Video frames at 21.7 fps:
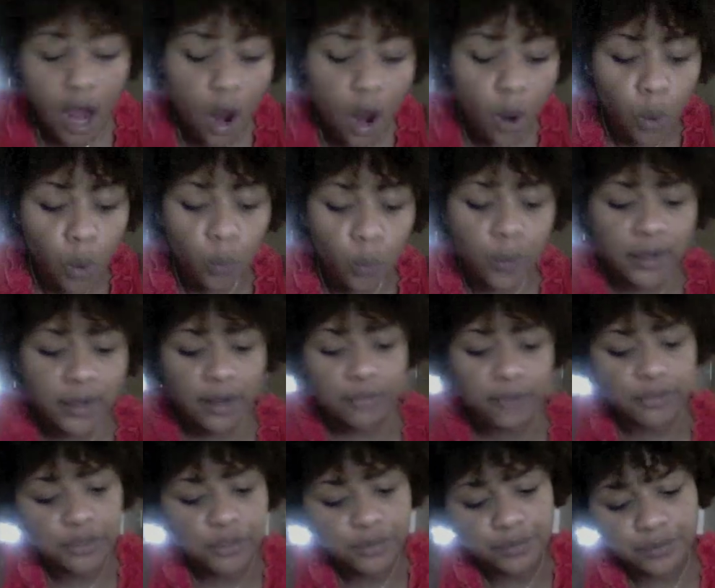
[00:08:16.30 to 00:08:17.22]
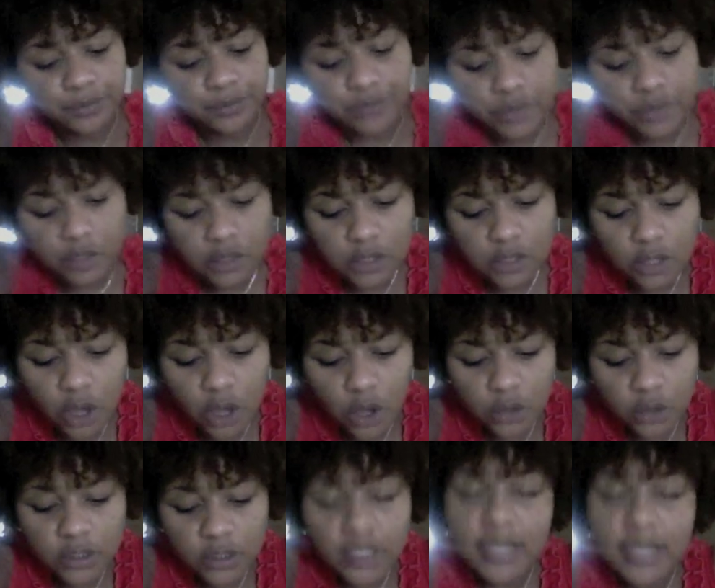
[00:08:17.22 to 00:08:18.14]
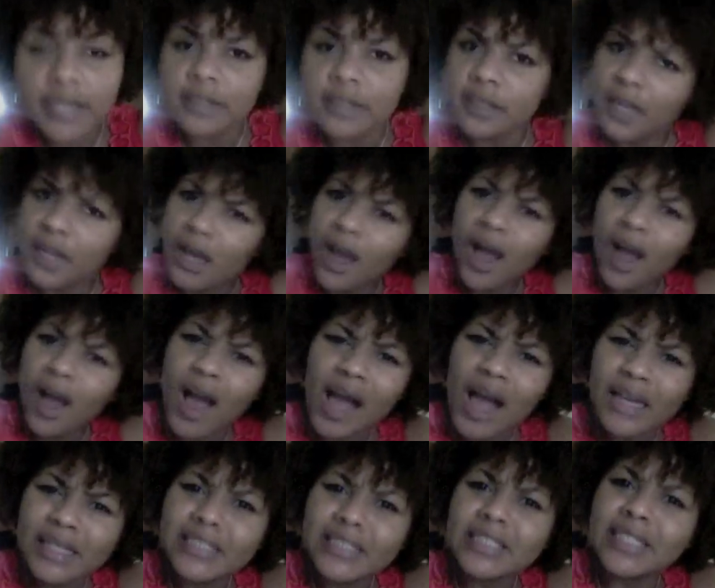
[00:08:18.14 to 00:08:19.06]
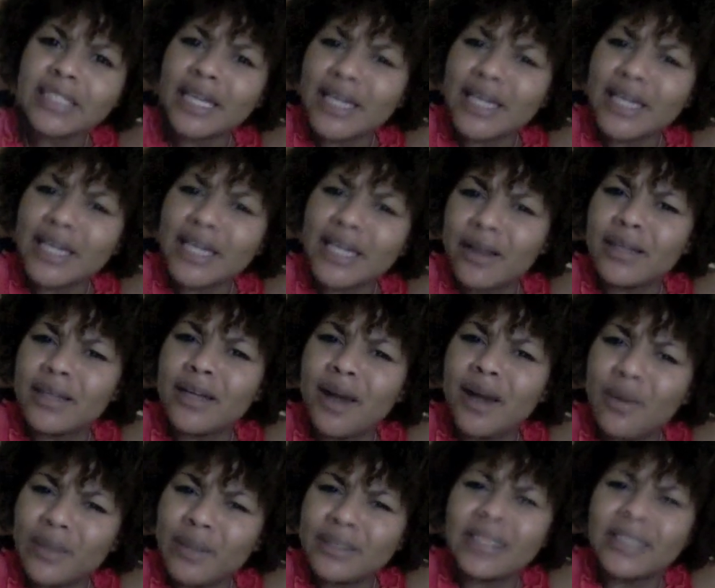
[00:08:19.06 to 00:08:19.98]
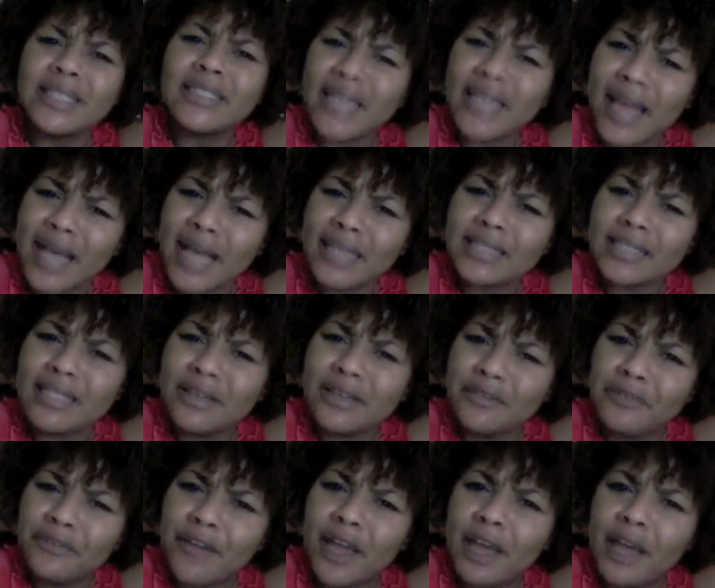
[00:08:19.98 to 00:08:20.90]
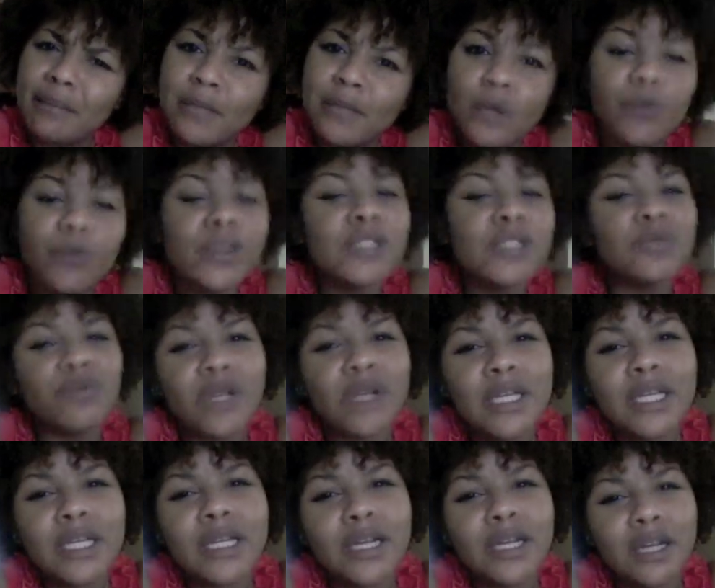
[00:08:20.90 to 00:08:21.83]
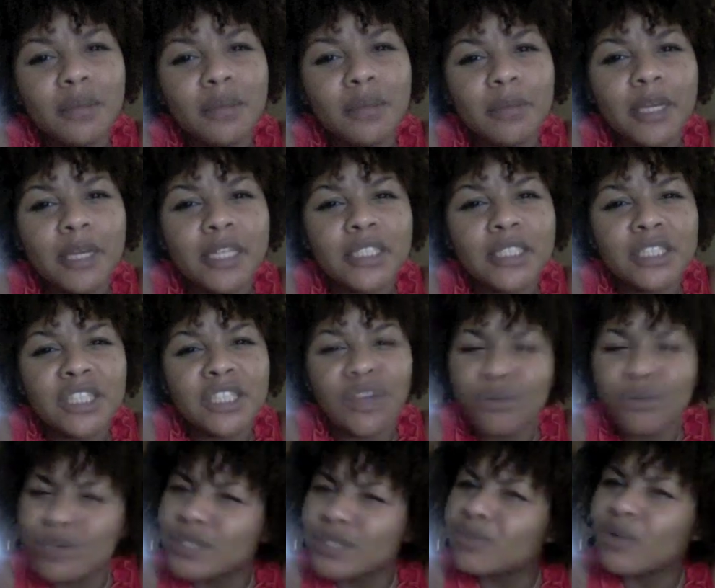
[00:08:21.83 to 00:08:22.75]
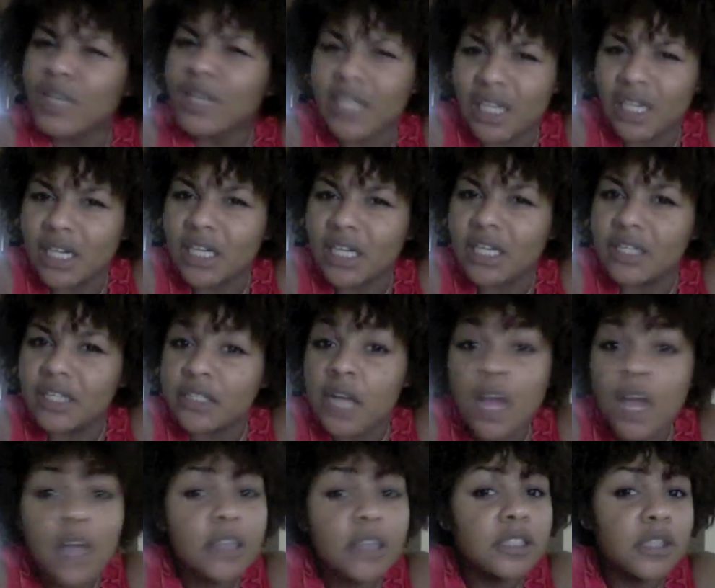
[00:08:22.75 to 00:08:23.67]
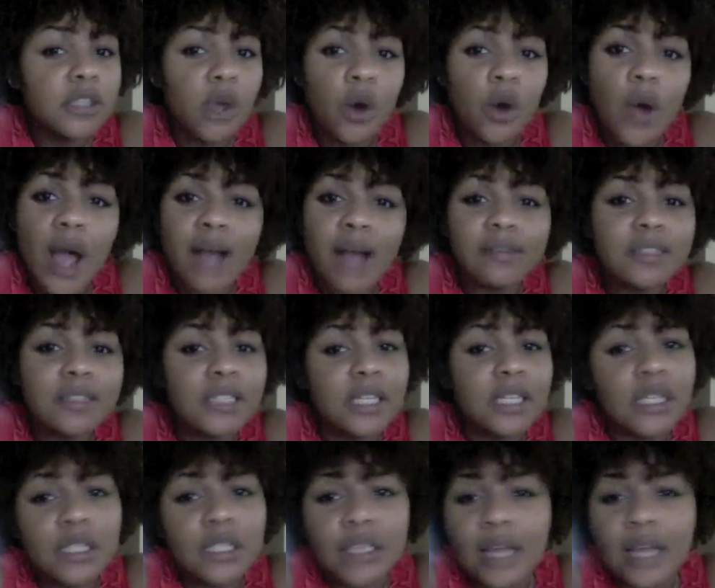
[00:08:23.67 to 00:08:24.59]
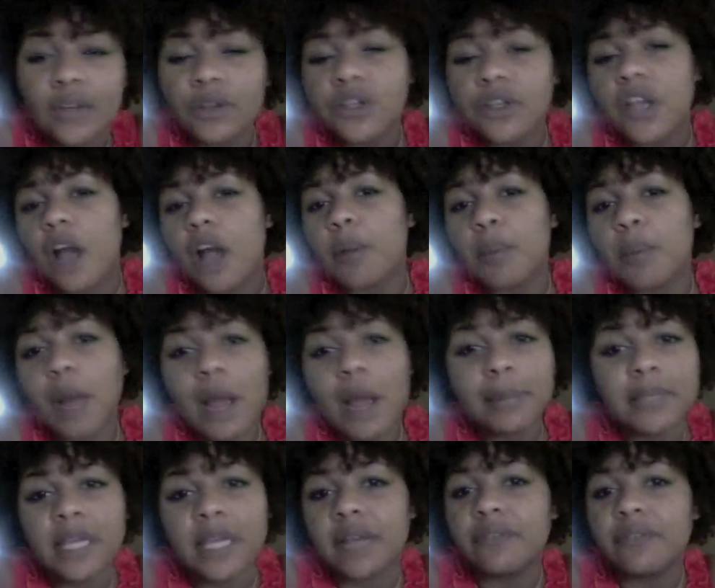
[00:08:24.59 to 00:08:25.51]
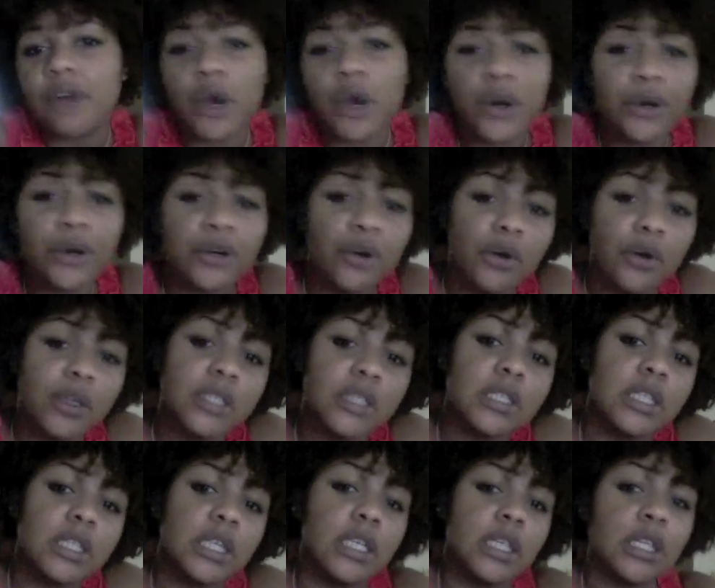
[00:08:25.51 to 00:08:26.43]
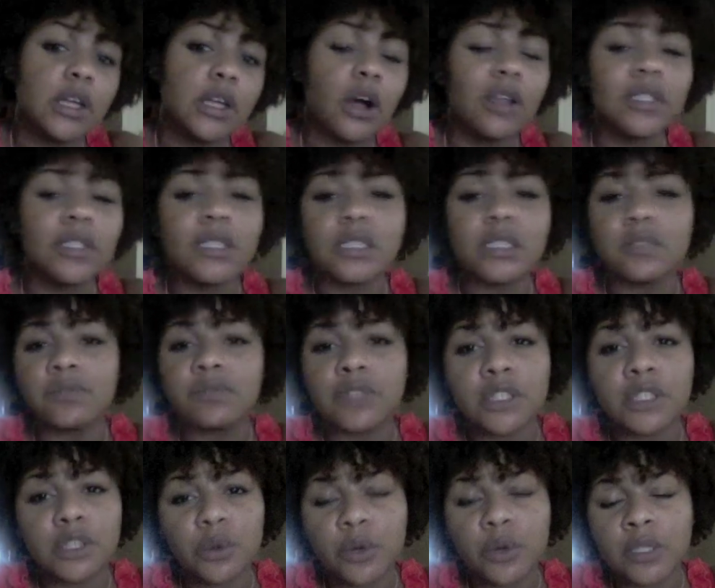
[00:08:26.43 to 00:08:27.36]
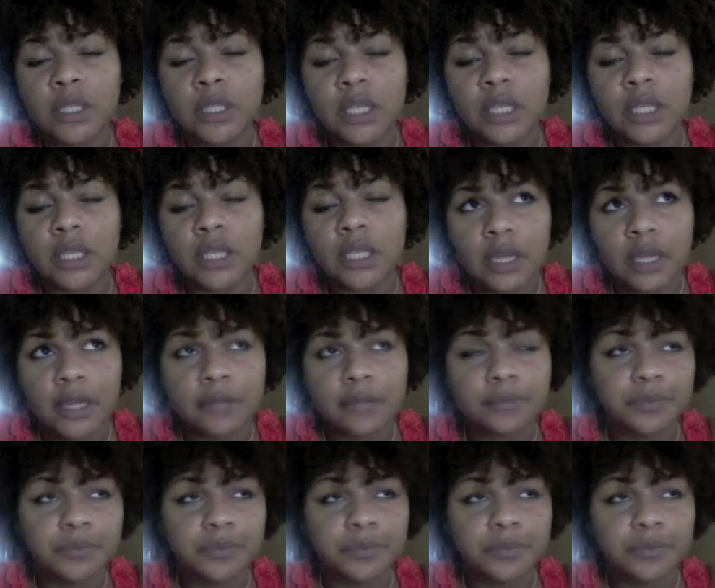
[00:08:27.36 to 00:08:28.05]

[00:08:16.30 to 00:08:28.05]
Whatever. So then, all this shit going on with the Jackson family. What's really hood, bitch? What's really hood? So I know y'all probably have heard or seen all of this video on the internet